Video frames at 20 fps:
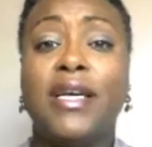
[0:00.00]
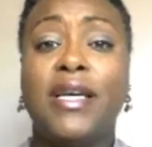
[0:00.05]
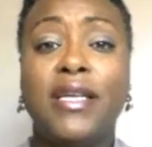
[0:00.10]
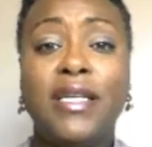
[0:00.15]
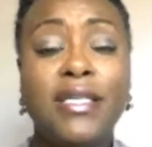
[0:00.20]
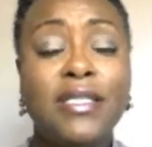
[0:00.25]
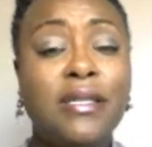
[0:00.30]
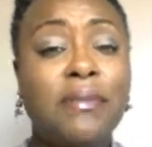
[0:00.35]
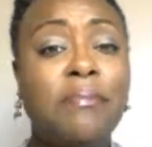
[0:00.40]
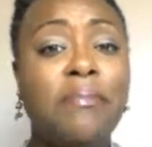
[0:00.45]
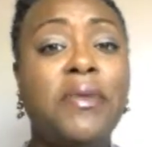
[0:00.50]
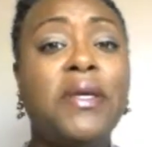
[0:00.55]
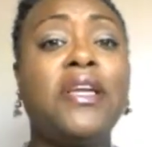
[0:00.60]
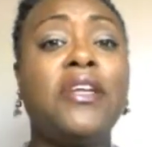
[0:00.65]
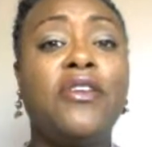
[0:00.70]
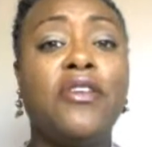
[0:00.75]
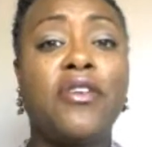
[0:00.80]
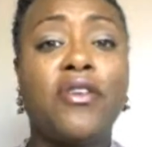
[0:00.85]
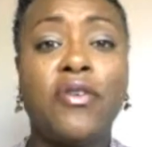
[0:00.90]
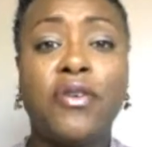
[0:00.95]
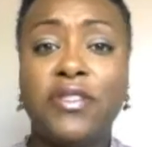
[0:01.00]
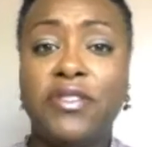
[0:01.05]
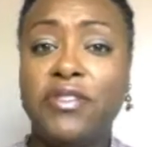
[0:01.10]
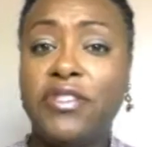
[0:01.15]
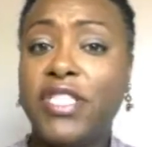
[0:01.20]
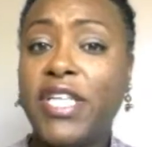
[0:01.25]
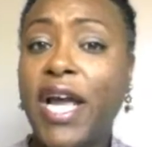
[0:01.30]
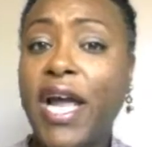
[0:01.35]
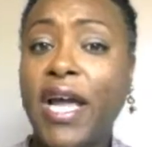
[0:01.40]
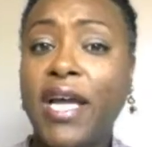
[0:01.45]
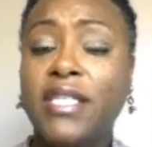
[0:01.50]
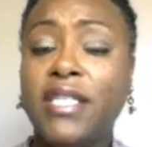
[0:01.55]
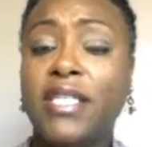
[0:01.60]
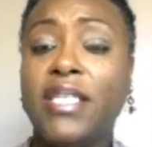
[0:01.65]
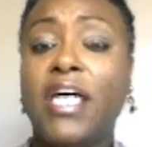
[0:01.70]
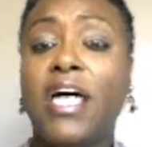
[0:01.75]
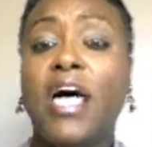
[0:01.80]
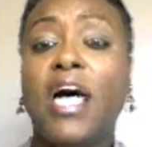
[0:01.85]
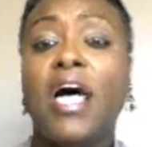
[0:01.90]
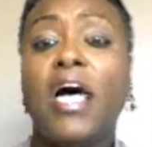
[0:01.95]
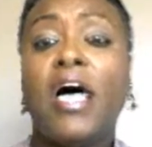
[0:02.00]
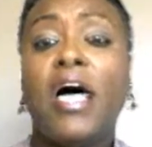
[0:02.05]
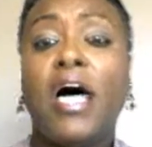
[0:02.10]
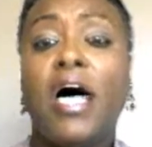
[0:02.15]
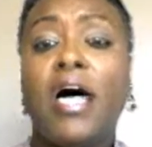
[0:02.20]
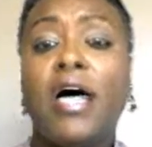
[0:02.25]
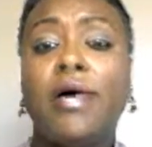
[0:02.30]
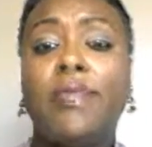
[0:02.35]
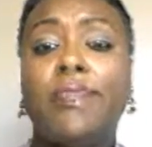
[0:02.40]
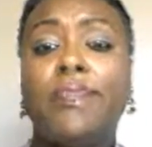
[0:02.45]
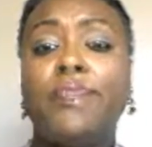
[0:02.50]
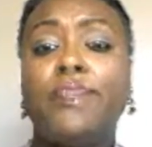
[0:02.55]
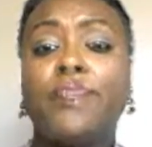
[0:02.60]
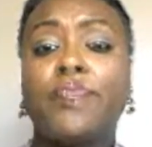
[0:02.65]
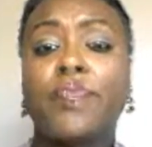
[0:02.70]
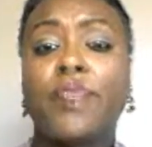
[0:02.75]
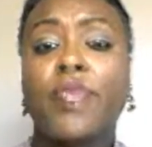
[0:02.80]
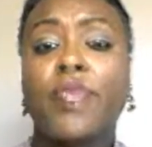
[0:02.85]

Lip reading: Doesn't mean you're going to change any